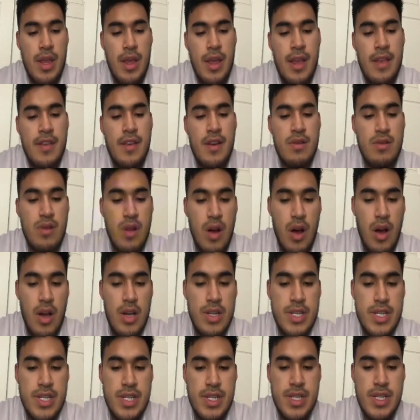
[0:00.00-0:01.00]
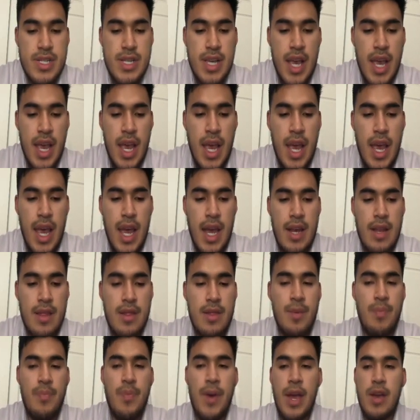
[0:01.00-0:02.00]
it's a loss, and
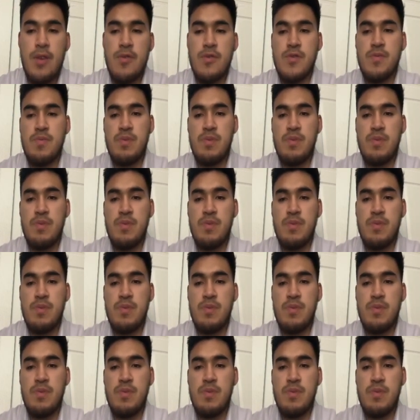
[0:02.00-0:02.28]
the Bengals